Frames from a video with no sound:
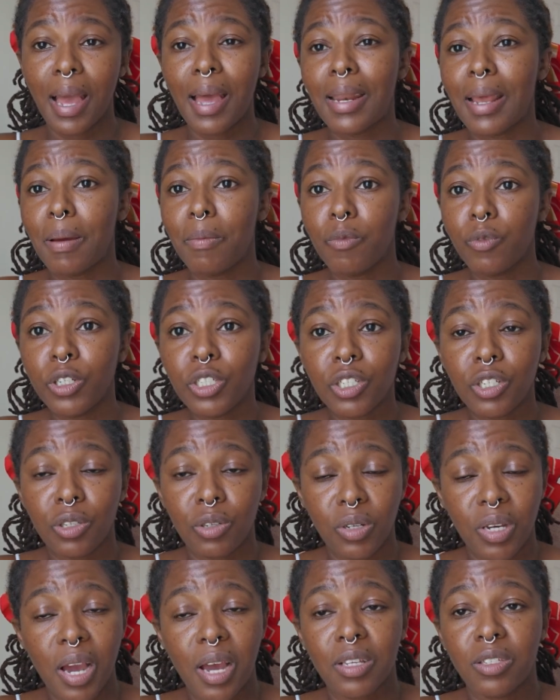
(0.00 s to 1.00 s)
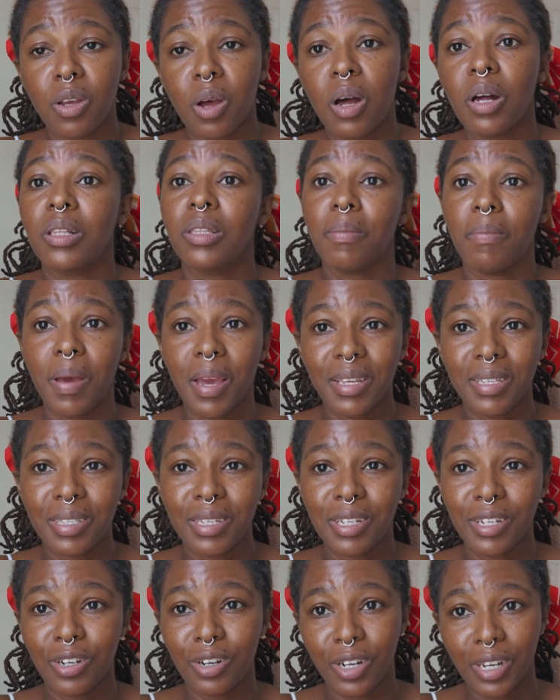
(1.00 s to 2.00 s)
And I'm wishing you guys all the
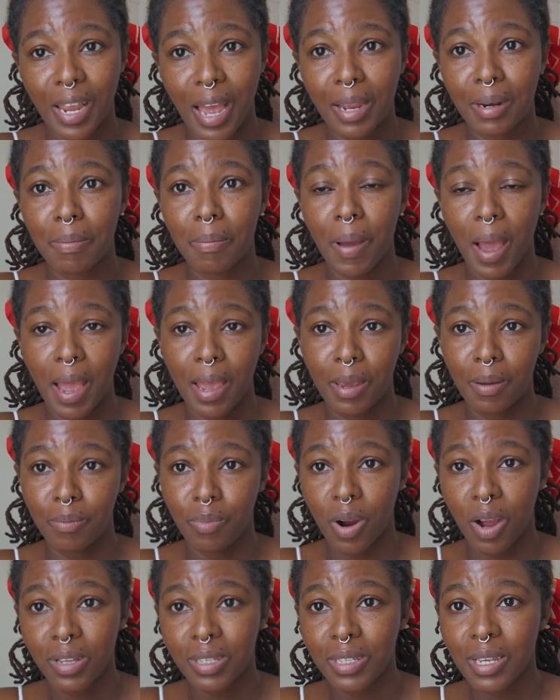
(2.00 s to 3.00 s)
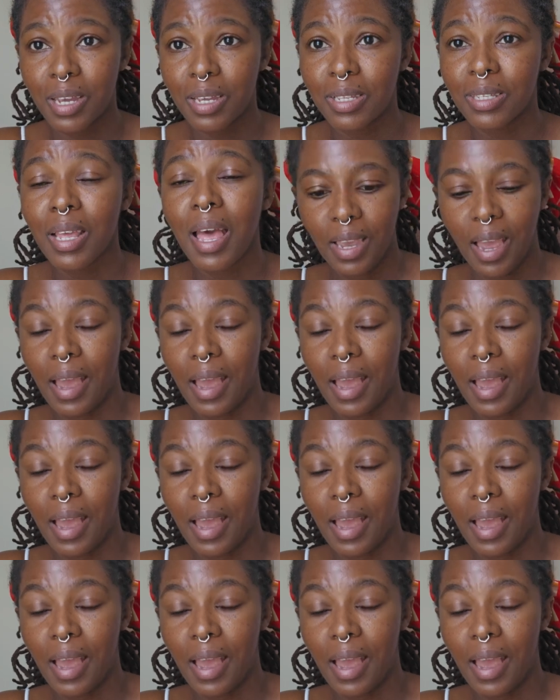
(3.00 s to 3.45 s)
best in your land buying process.